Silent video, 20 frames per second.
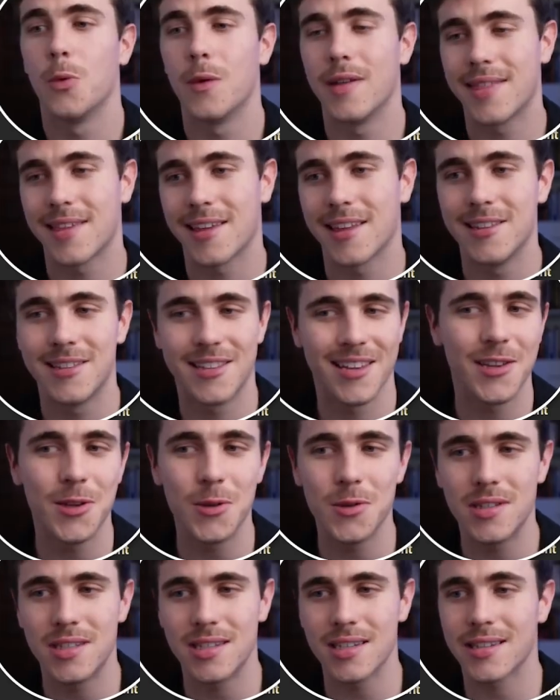With
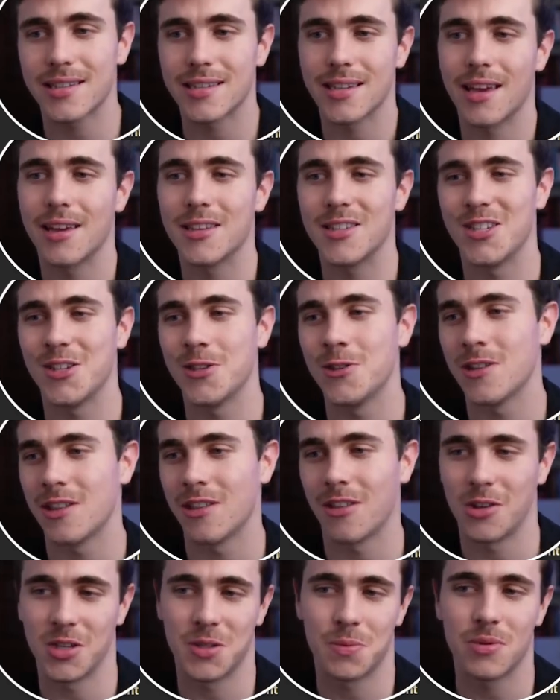continued success
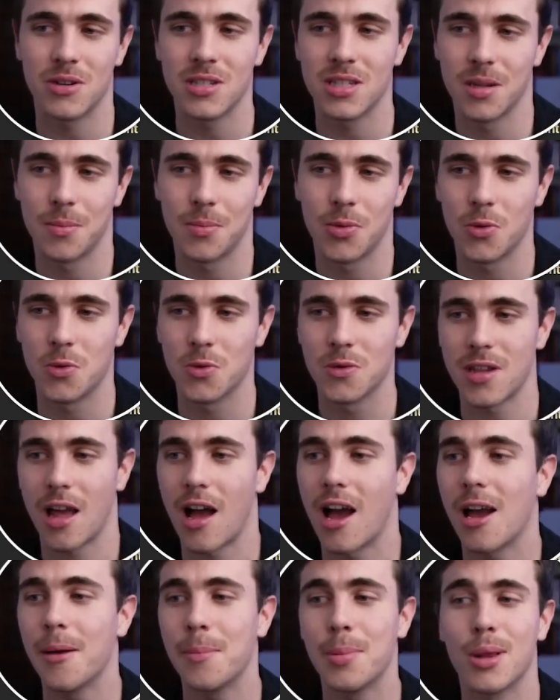using those principles,
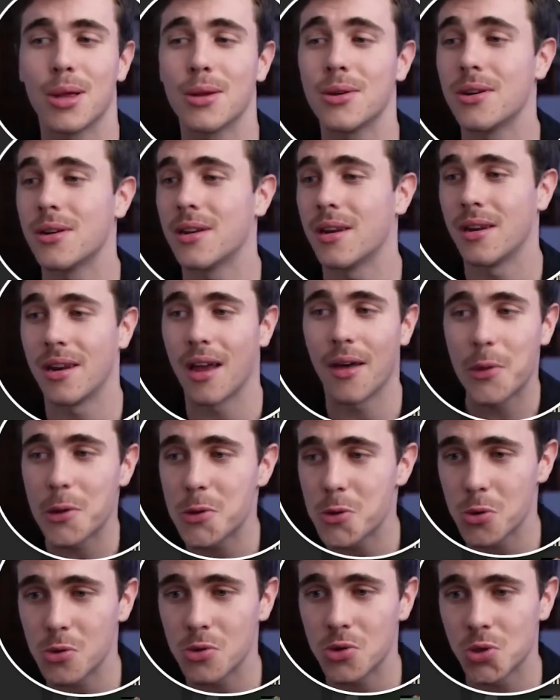I uploaded another
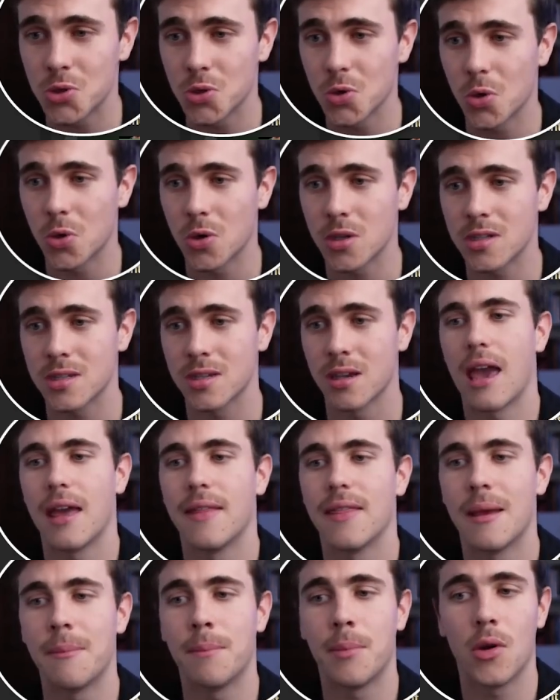2 shorts,
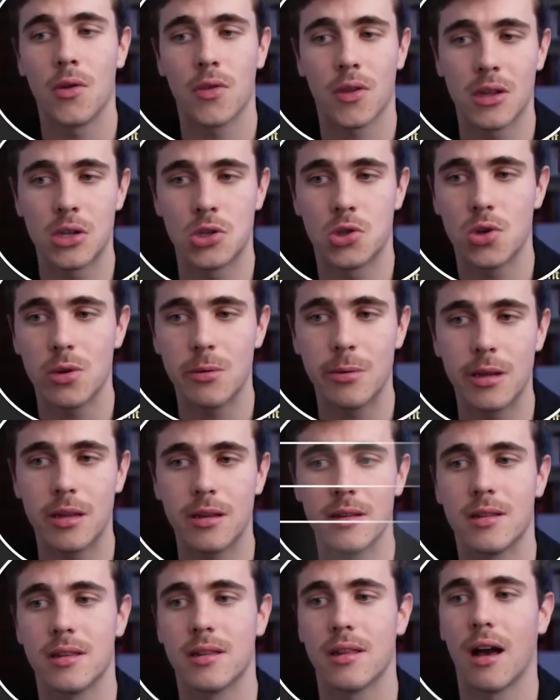and they both
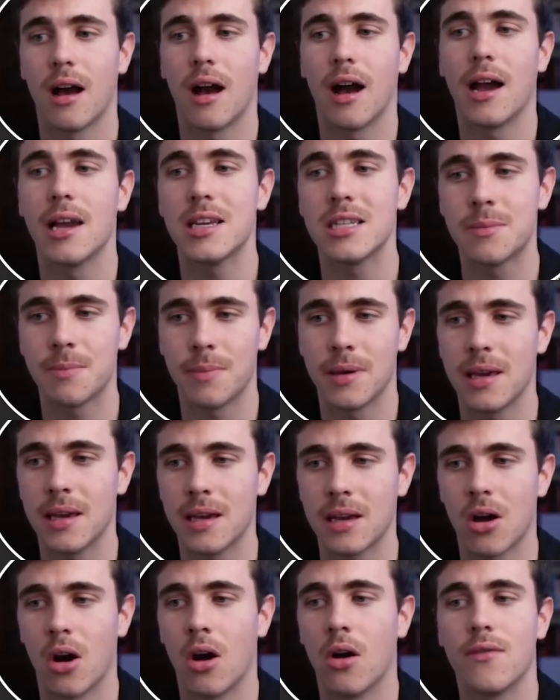contributed to the highest
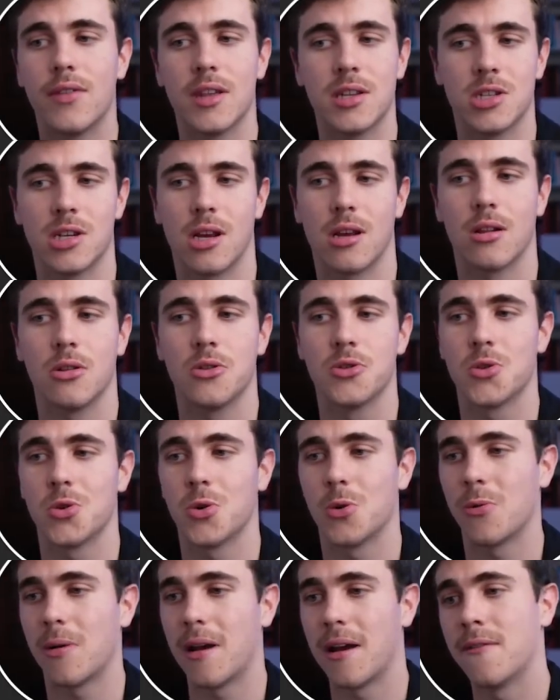peak of the channel to
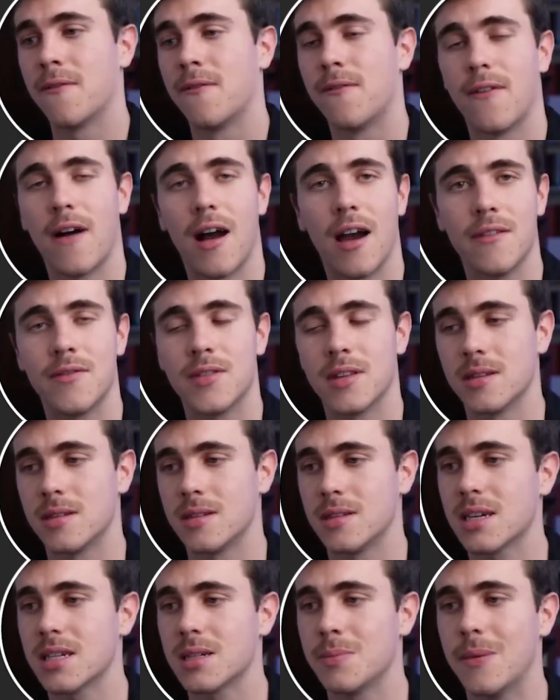around 5 to
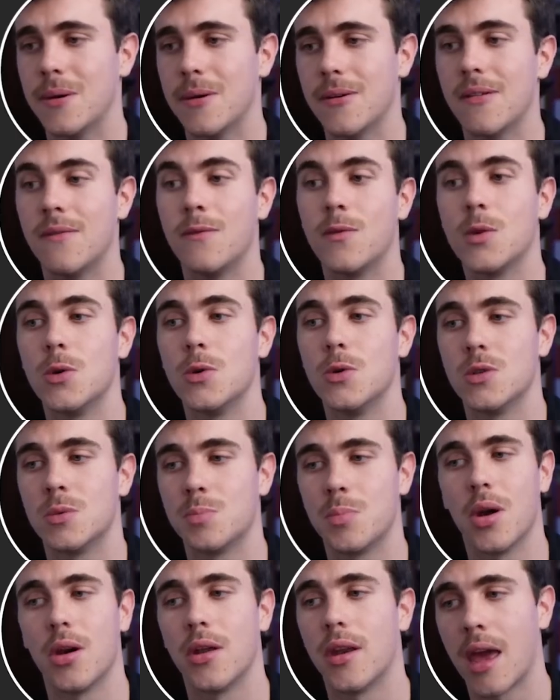6 million views
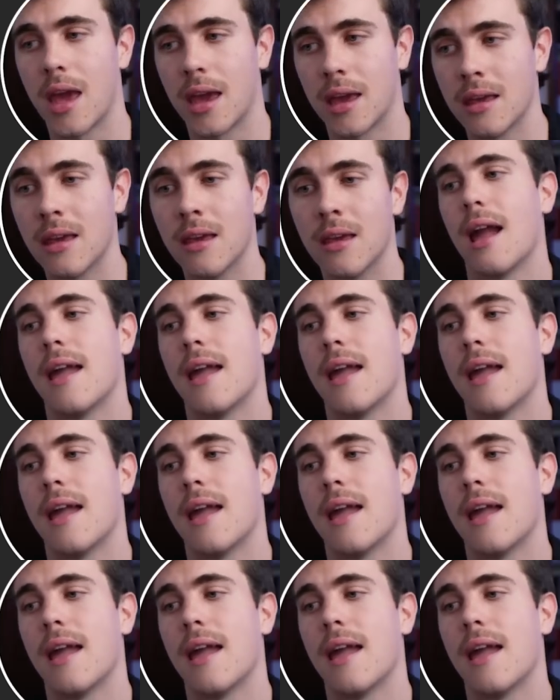per day.